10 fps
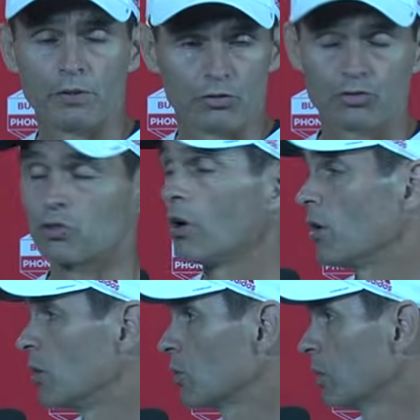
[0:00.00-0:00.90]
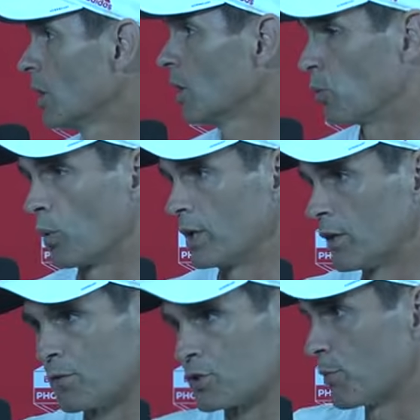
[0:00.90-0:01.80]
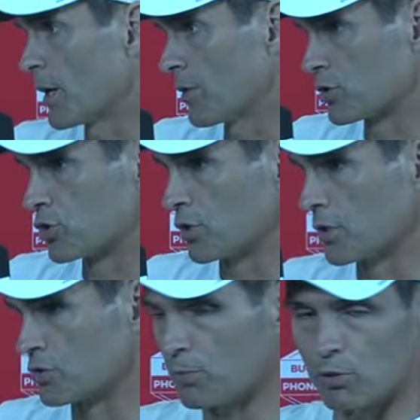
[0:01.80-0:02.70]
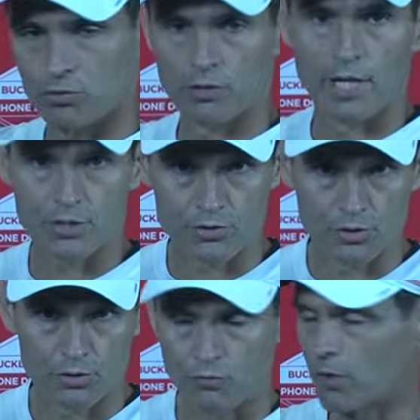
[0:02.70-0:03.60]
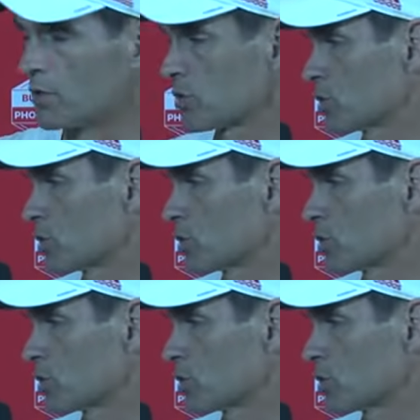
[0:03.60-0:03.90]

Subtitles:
installed a way different spot this year as opposed to last year as far as